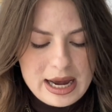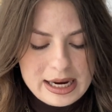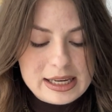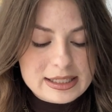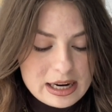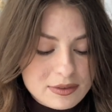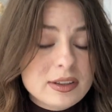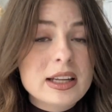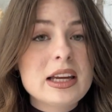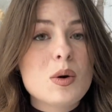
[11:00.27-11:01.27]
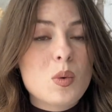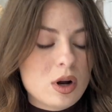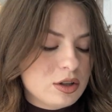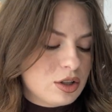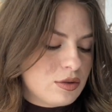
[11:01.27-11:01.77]
I definitely
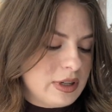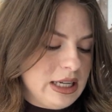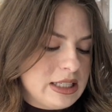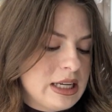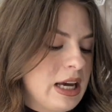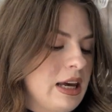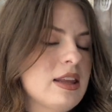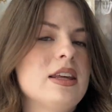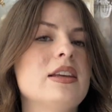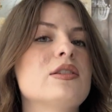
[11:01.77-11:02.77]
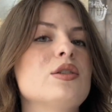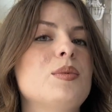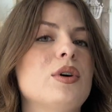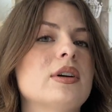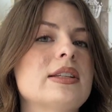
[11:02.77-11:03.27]
want to read these two
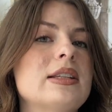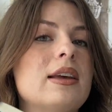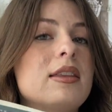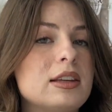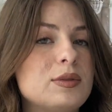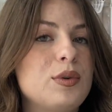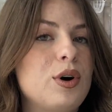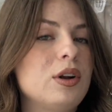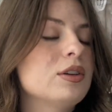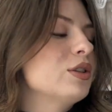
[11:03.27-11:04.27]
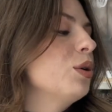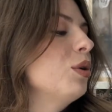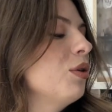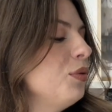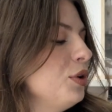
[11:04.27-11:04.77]
books this fall.
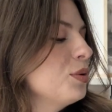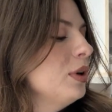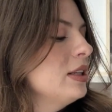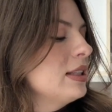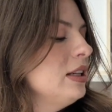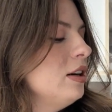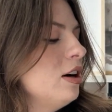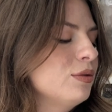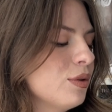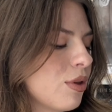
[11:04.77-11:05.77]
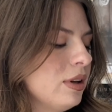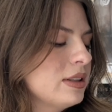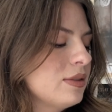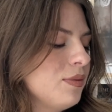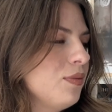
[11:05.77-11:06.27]
So the first one is here,
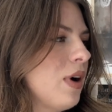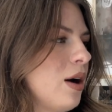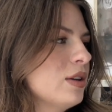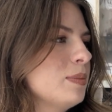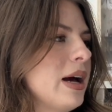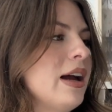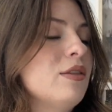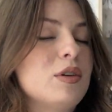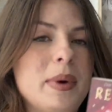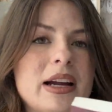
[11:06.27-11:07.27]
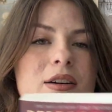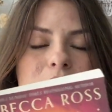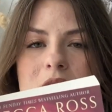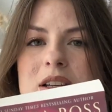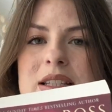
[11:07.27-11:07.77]
Ruthless Vows by Rebecca
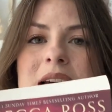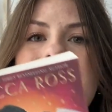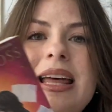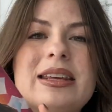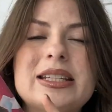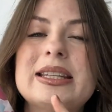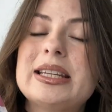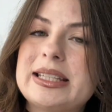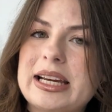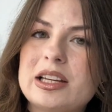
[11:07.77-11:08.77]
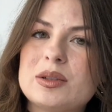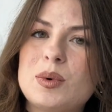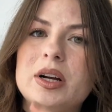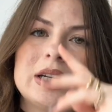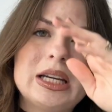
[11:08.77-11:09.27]
Ross. This is the second
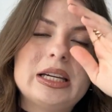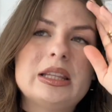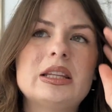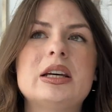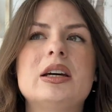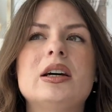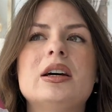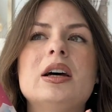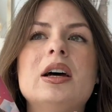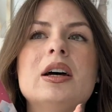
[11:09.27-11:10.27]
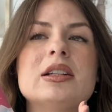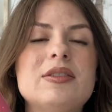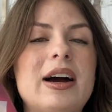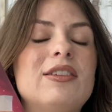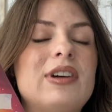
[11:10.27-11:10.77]
one in the
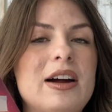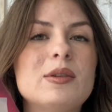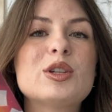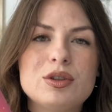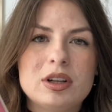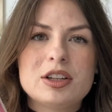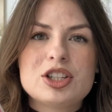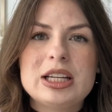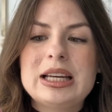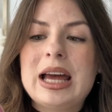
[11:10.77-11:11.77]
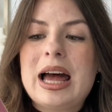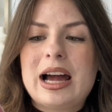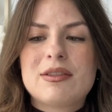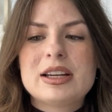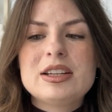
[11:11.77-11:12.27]
Divine Rival duology.
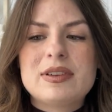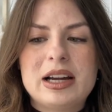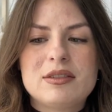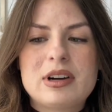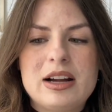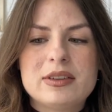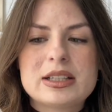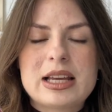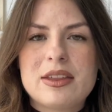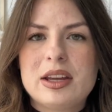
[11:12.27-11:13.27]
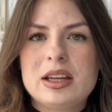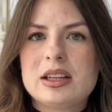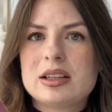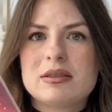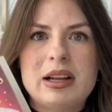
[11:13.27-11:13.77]
I read Divine Rivals, I
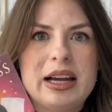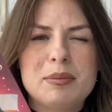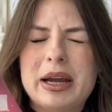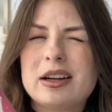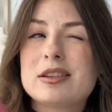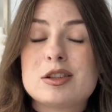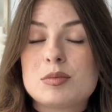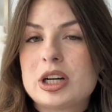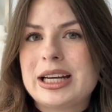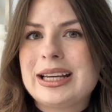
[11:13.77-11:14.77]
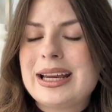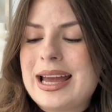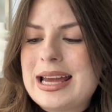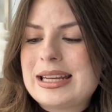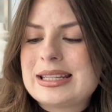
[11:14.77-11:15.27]
think, like back in spring,
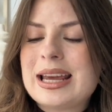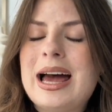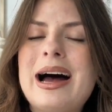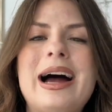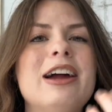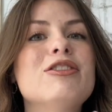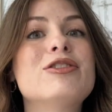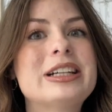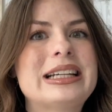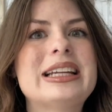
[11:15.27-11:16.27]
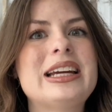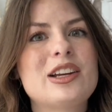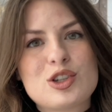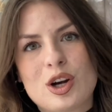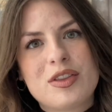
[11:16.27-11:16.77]
and I really
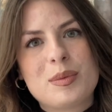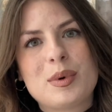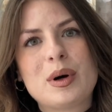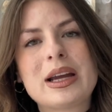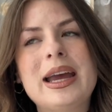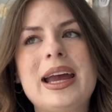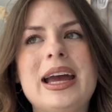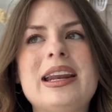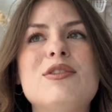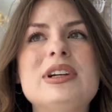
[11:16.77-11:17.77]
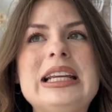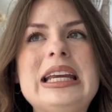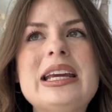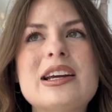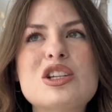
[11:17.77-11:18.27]
enjoyed the book. And I
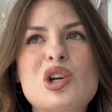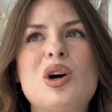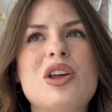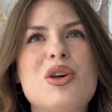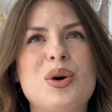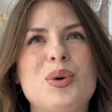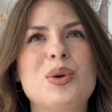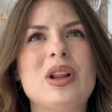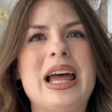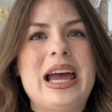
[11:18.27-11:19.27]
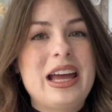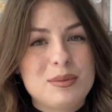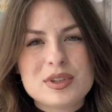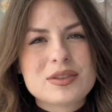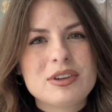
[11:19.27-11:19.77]
really enjoy the whole
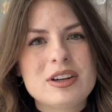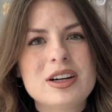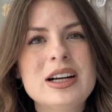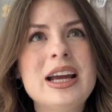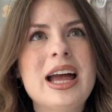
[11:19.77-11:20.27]
atmosphere.